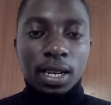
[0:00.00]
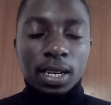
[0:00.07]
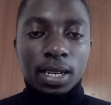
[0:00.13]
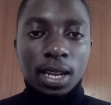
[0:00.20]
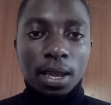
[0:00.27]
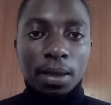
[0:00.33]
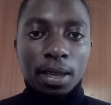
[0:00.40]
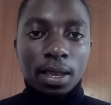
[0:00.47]

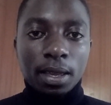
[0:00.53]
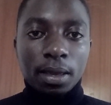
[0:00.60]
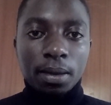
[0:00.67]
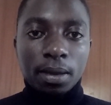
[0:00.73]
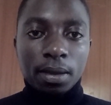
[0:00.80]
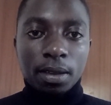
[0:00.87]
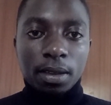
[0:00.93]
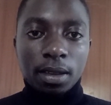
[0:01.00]
the
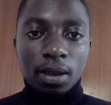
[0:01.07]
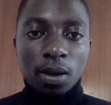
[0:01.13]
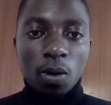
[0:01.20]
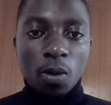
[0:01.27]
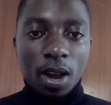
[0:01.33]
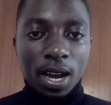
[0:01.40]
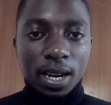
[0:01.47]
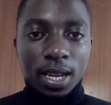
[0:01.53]

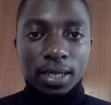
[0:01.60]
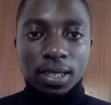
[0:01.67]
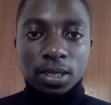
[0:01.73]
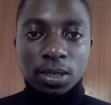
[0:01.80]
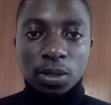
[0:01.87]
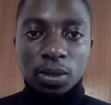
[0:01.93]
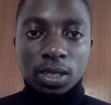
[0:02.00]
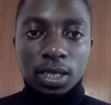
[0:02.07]

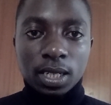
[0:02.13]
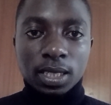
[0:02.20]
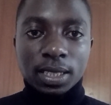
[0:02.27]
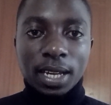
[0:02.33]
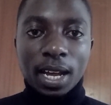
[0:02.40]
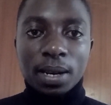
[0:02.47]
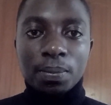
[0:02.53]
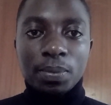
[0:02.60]
organization. It
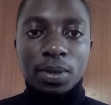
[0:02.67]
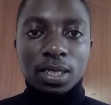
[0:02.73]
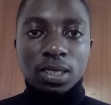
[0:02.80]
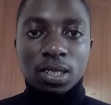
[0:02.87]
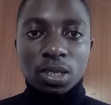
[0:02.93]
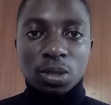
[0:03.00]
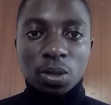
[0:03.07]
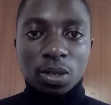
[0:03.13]
can be
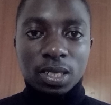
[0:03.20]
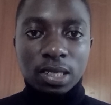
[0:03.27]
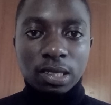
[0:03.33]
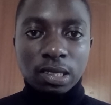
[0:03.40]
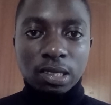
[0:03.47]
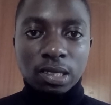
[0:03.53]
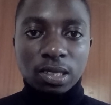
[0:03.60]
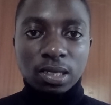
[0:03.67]

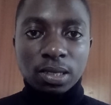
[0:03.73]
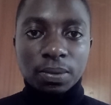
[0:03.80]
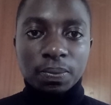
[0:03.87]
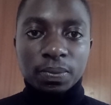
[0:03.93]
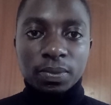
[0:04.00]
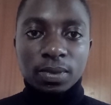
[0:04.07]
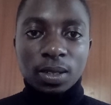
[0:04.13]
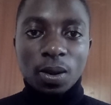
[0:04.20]
seasons.
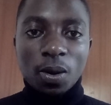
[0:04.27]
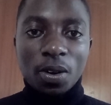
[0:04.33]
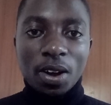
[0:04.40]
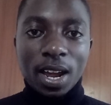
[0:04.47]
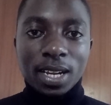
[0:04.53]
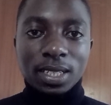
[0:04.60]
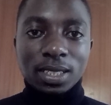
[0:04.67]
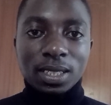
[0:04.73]
All
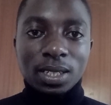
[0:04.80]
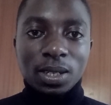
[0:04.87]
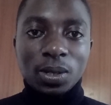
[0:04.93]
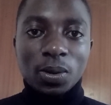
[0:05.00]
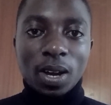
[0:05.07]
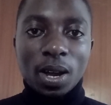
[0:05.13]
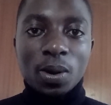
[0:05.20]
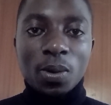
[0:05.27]
right.
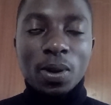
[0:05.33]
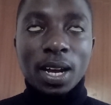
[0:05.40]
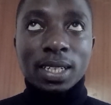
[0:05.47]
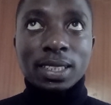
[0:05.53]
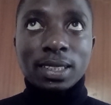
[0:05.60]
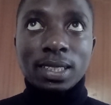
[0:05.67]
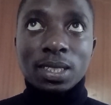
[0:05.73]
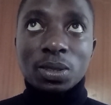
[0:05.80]
You can look
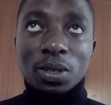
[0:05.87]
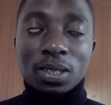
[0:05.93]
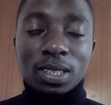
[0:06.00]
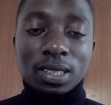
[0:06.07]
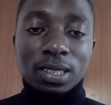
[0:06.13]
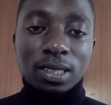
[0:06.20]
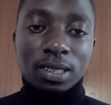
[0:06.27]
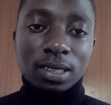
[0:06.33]
at
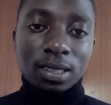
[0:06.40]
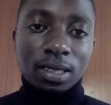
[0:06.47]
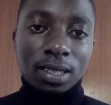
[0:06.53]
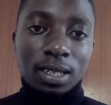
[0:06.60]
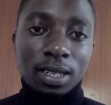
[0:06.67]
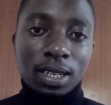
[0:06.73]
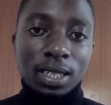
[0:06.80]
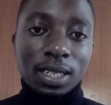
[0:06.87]
seasons.
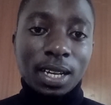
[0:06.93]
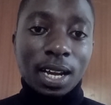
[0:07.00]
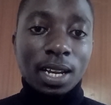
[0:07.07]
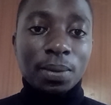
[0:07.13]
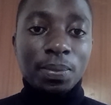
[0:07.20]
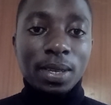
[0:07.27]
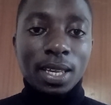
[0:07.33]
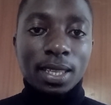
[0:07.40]
It
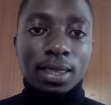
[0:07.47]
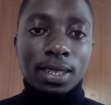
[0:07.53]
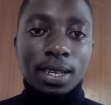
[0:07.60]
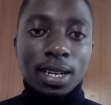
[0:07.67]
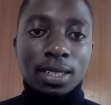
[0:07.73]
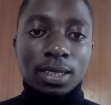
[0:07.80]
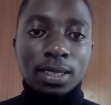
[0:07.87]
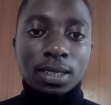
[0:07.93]
can be a
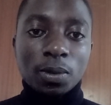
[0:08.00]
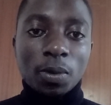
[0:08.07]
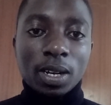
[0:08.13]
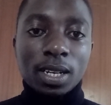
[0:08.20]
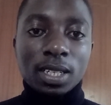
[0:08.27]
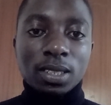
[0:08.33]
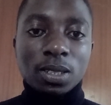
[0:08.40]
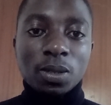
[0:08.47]
threat
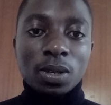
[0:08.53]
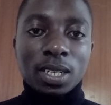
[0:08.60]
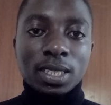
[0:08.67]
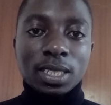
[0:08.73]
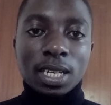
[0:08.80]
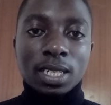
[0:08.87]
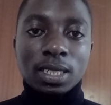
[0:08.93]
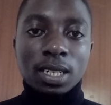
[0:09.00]
when the season
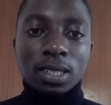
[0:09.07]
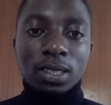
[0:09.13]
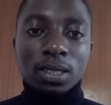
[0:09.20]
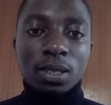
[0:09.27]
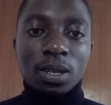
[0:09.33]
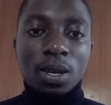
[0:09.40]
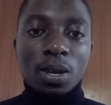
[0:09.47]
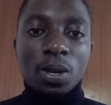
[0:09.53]
changes.
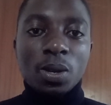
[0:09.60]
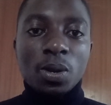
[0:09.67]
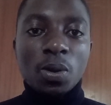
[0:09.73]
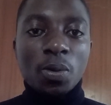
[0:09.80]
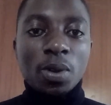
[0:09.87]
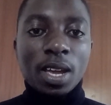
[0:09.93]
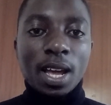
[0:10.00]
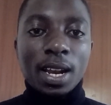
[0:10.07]
You
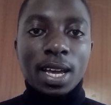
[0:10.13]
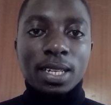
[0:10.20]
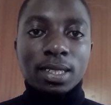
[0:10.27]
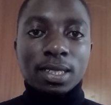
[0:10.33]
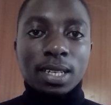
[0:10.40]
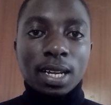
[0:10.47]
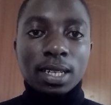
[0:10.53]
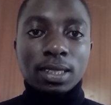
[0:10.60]

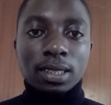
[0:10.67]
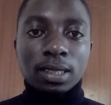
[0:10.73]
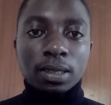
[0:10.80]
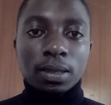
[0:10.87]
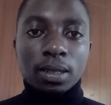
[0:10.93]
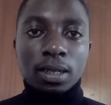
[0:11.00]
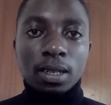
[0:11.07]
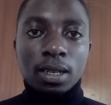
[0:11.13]
realize that
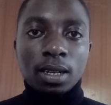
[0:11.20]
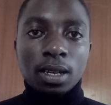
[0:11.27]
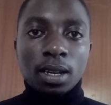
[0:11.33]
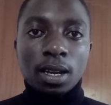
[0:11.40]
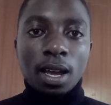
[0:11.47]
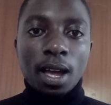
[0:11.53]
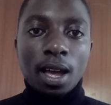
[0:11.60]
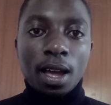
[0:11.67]

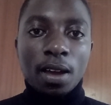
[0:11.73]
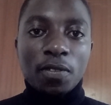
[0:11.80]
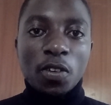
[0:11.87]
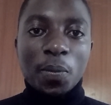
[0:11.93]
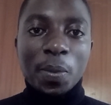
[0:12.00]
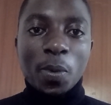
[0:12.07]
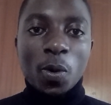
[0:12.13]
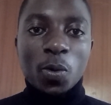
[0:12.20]

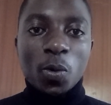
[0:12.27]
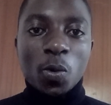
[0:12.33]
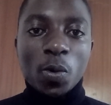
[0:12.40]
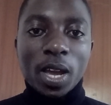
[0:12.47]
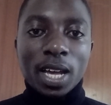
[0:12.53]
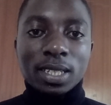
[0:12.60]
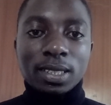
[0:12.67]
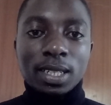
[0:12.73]
for people who
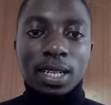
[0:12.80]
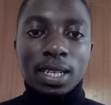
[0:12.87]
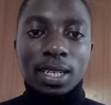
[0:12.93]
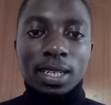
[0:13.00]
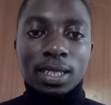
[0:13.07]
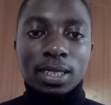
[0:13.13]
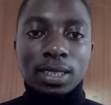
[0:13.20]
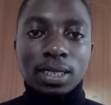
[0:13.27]
were
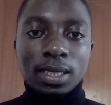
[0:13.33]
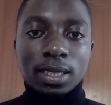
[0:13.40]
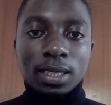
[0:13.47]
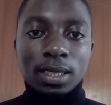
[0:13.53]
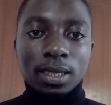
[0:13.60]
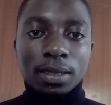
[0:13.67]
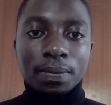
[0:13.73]
selling tea,